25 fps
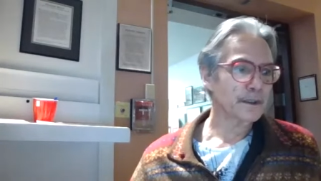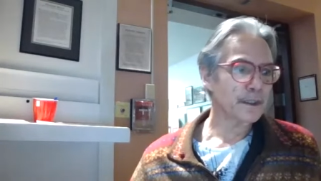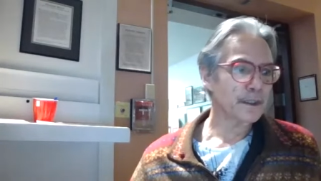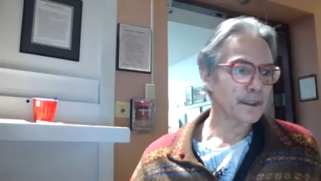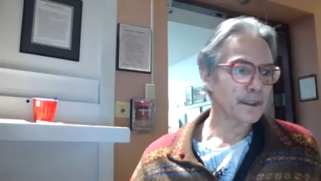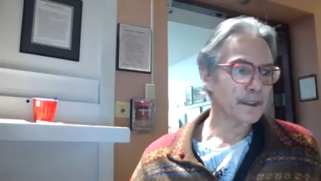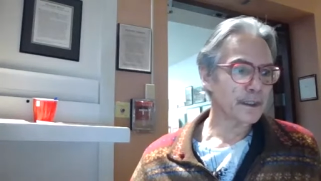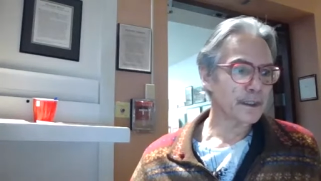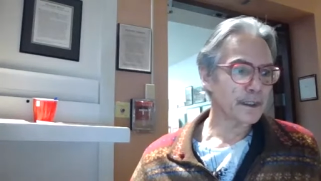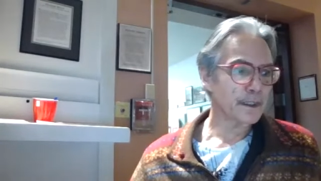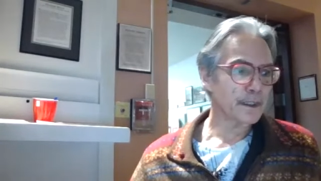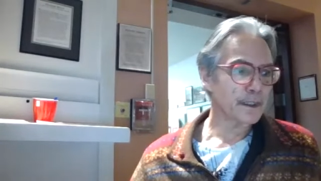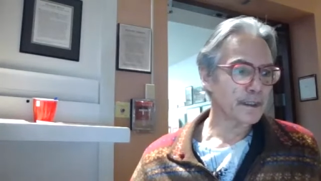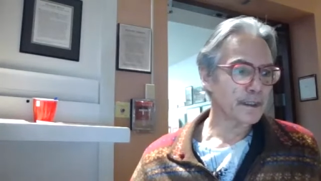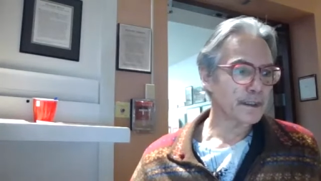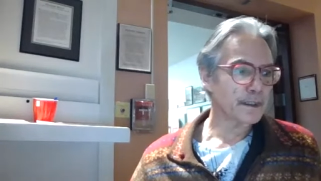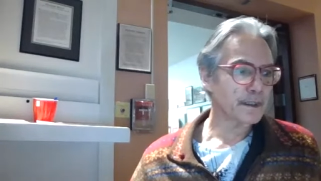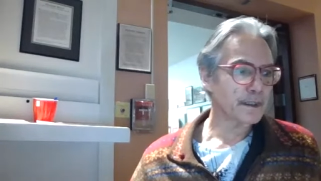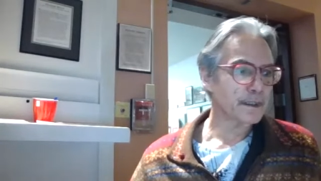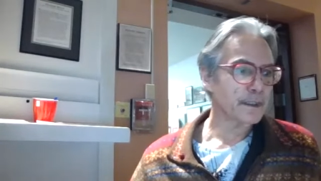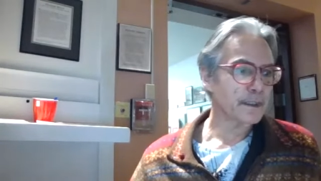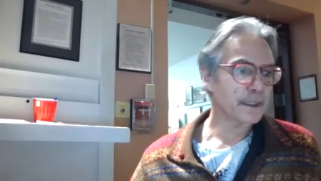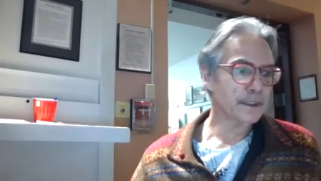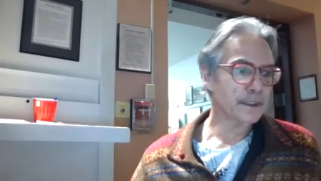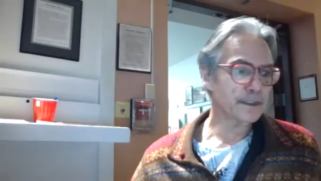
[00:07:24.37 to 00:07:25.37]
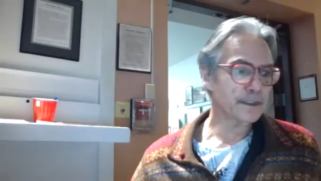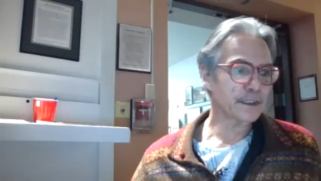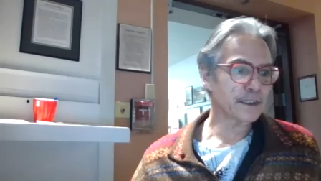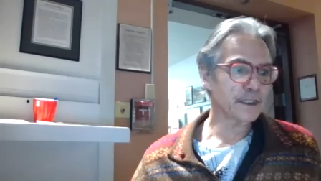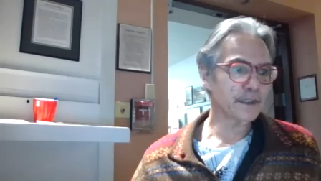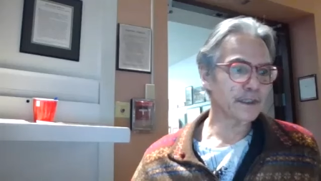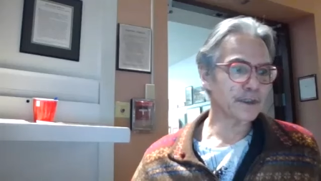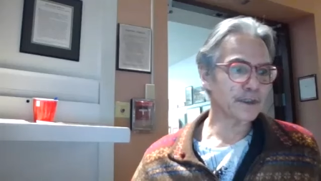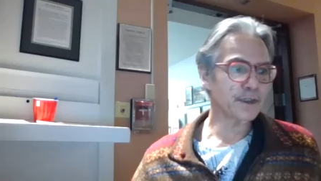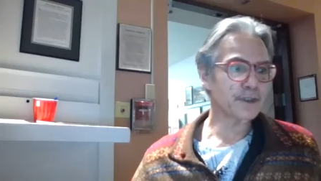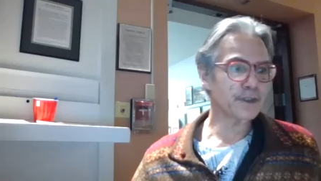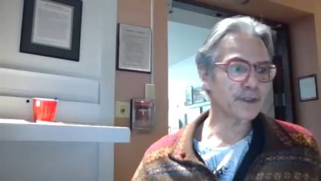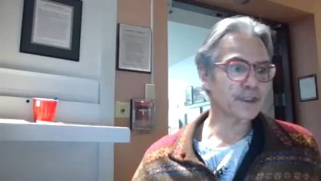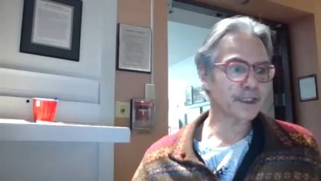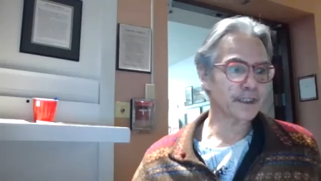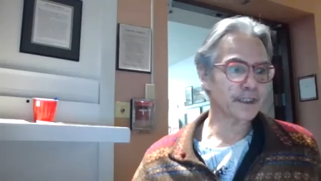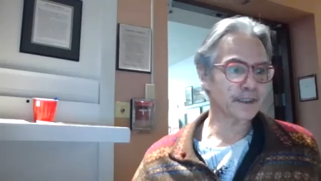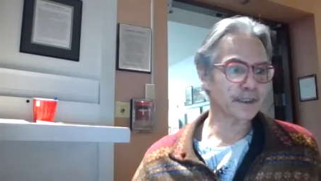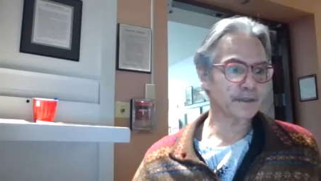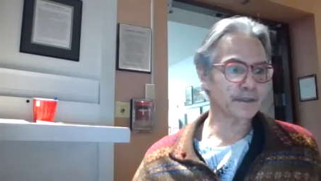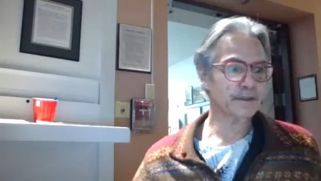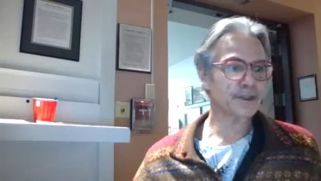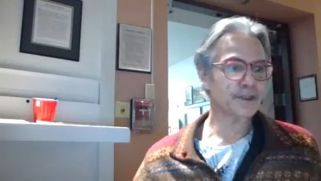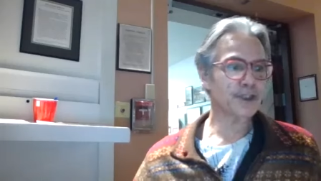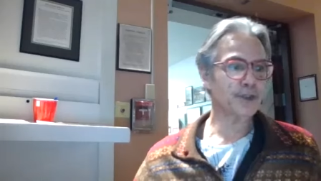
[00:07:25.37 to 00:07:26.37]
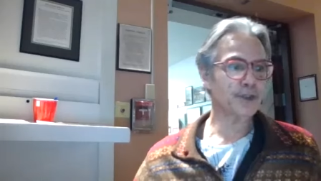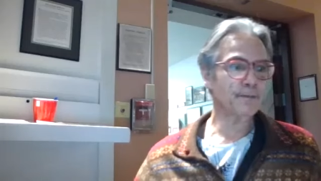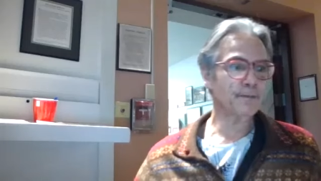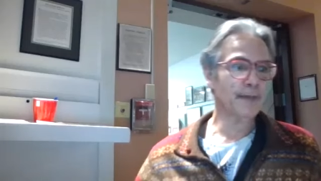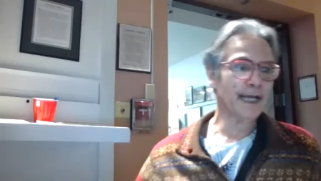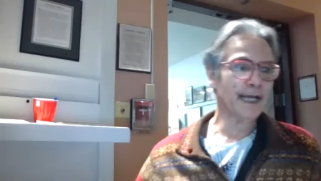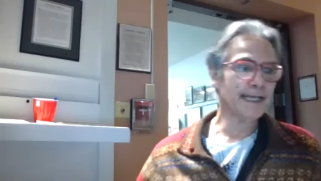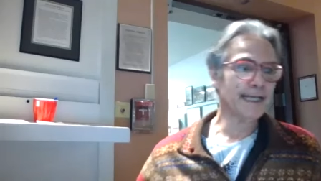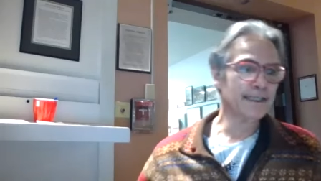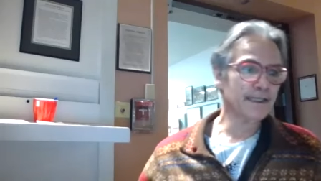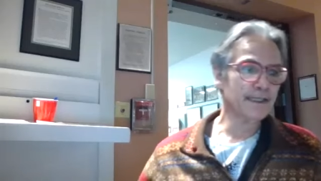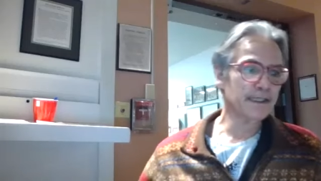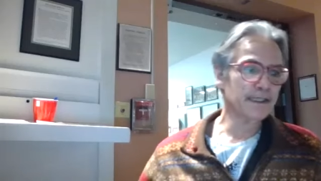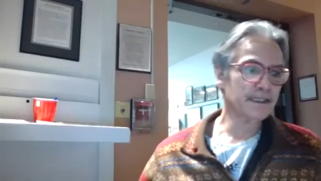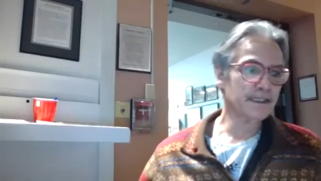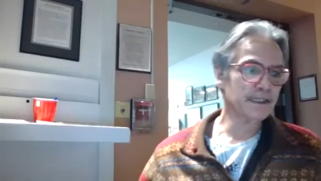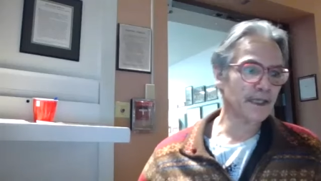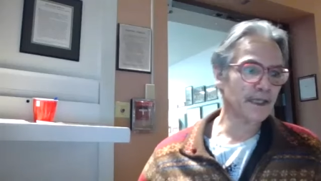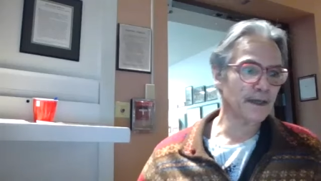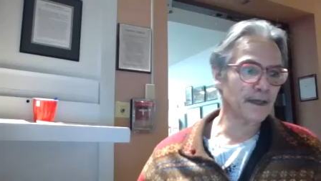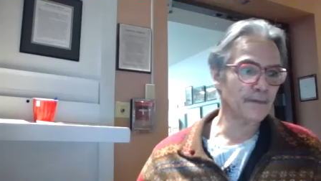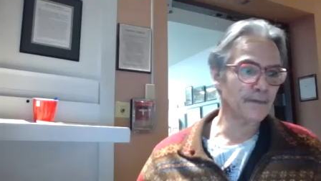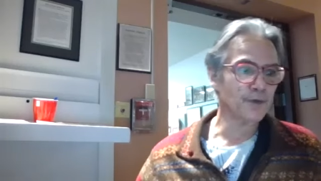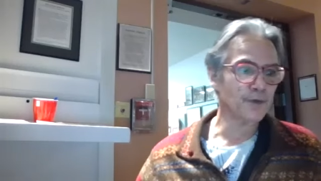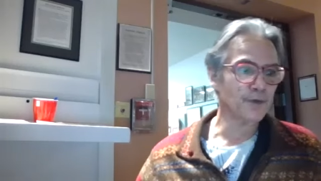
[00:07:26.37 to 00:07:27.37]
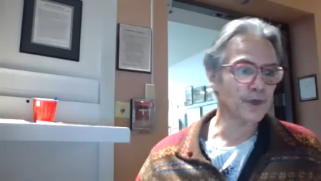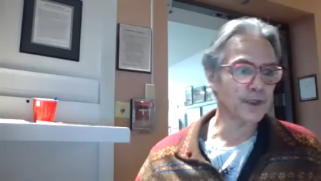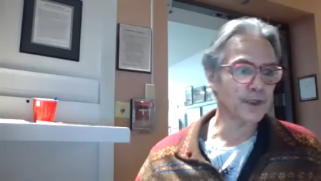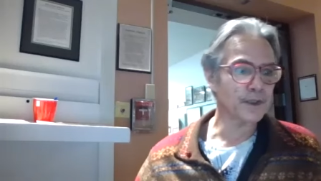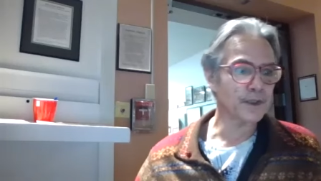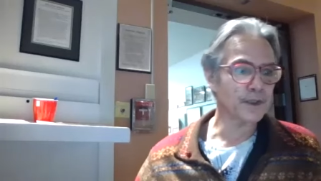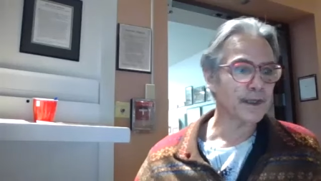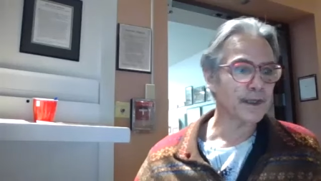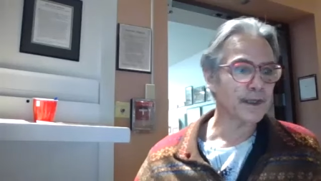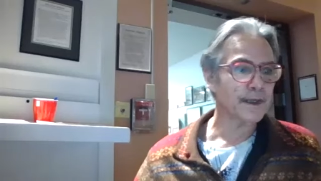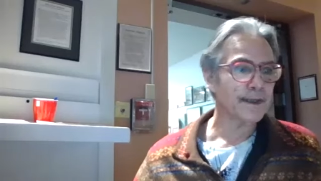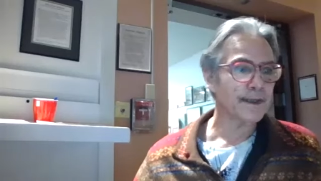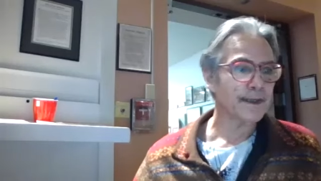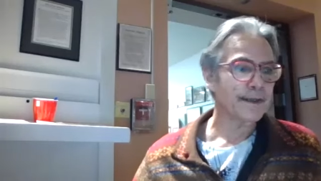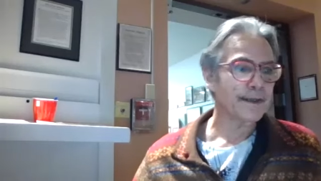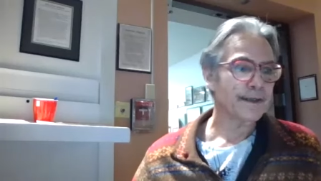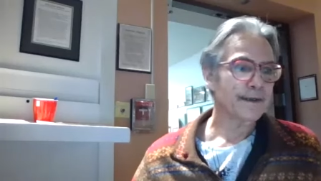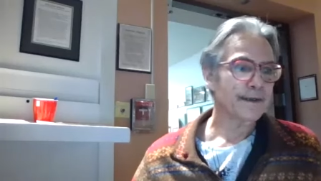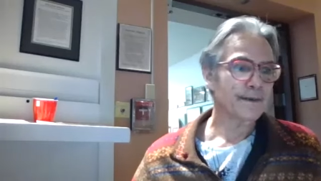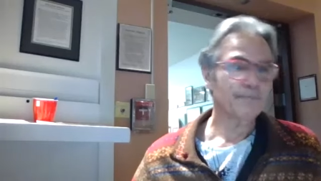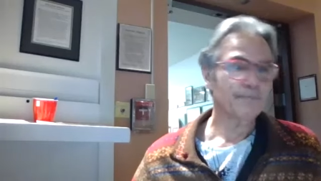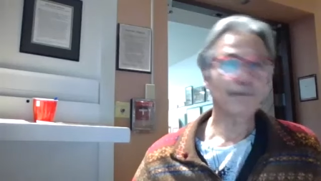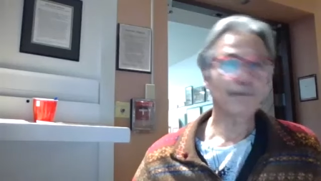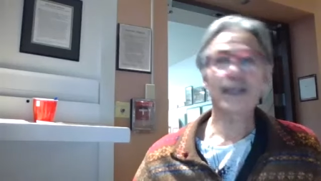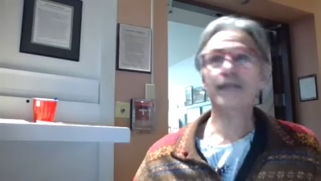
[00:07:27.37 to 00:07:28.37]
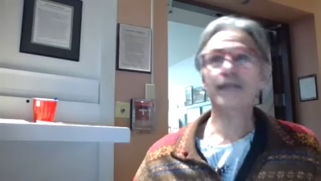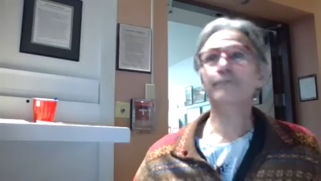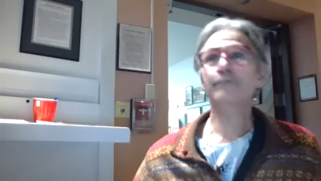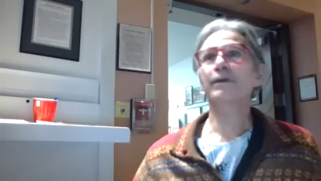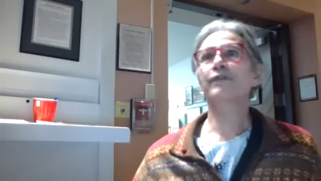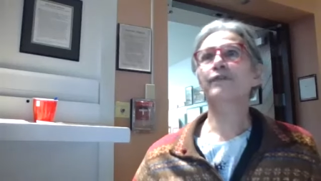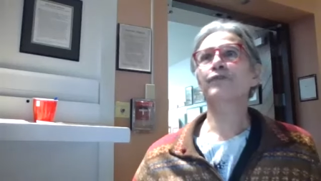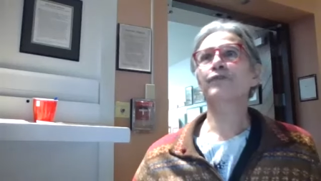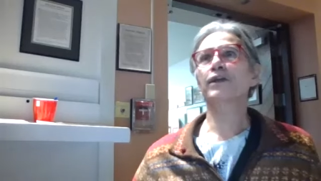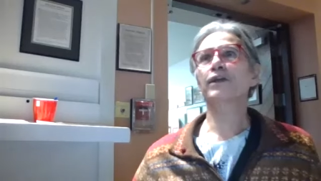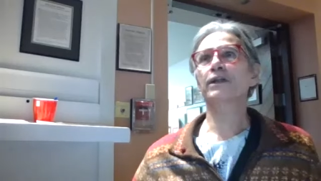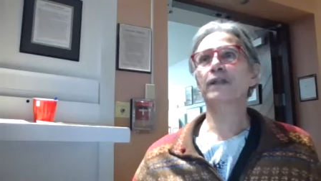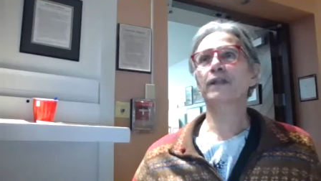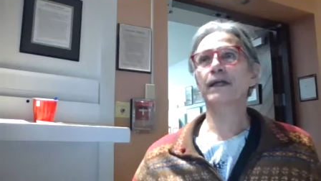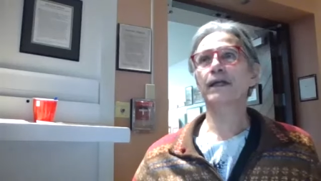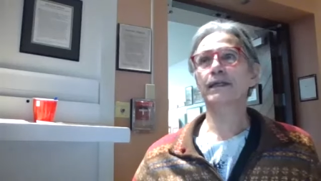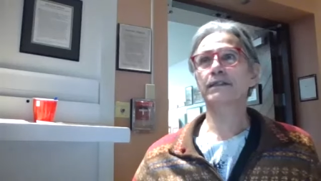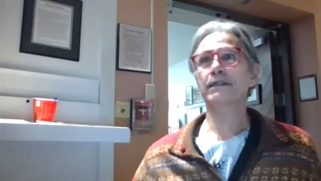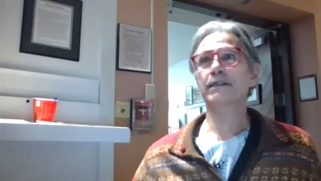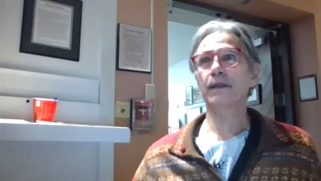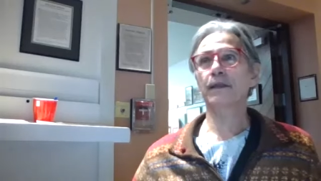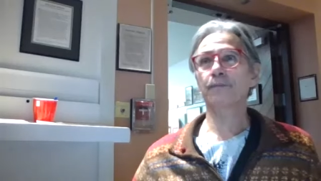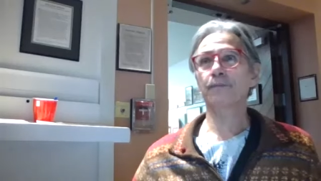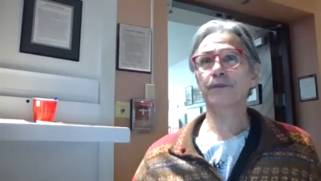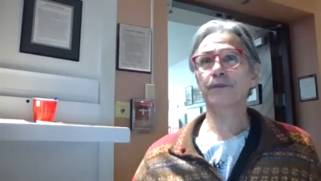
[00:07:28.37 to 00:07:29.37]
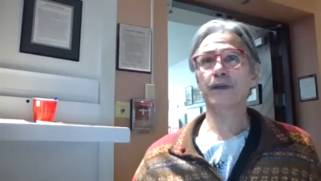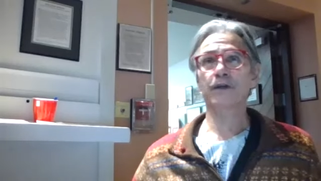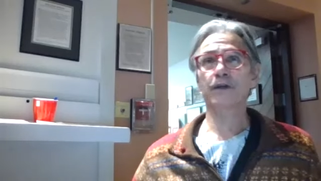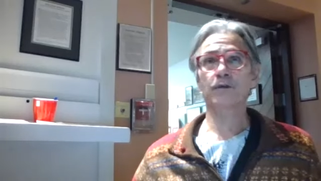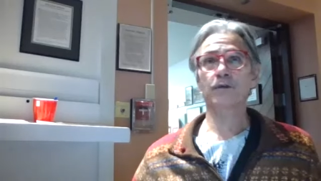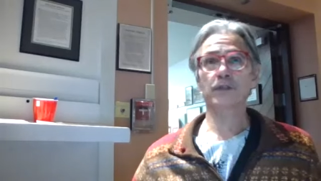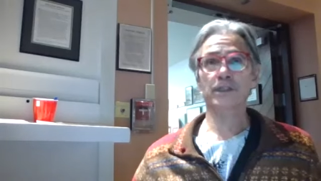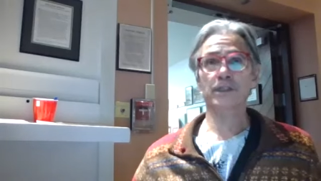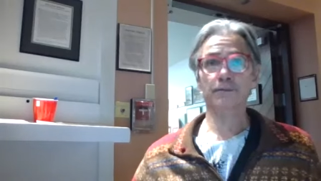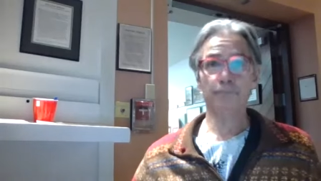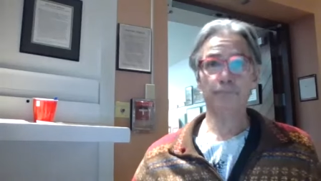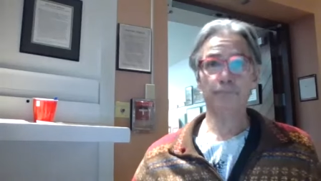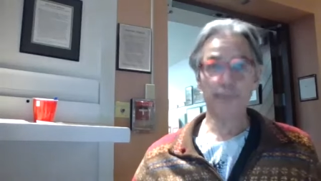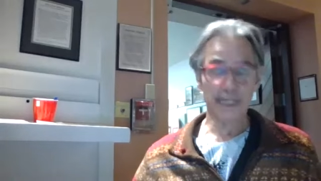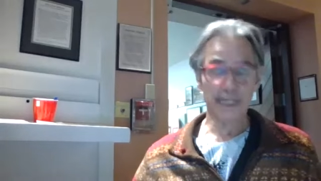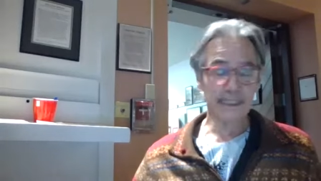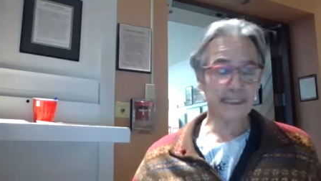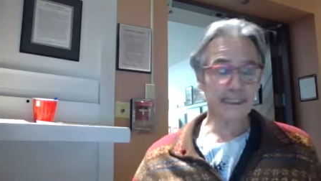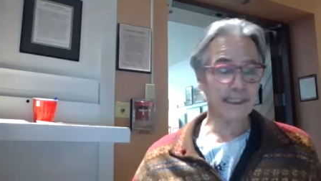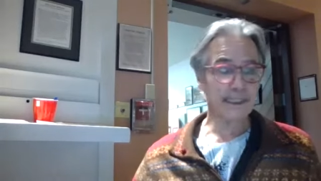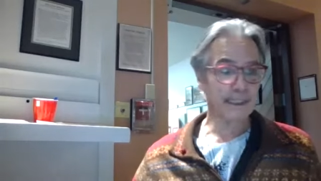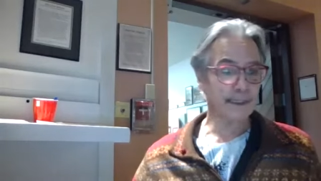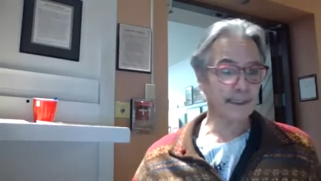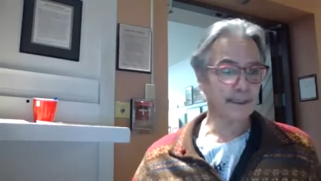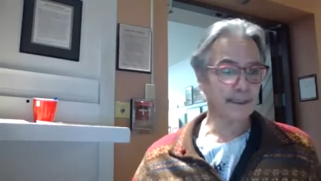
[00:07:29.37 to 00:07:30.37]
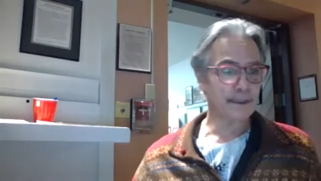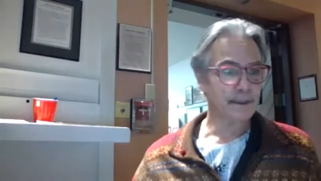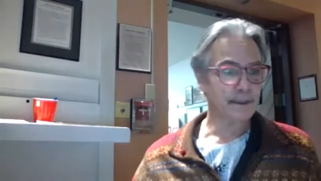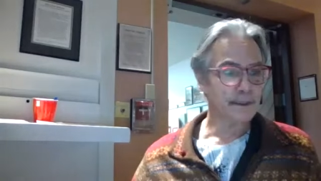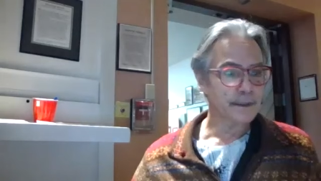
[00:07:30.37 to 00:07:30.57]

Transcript: uh, a solution to my discomfort made me feel like something was missing.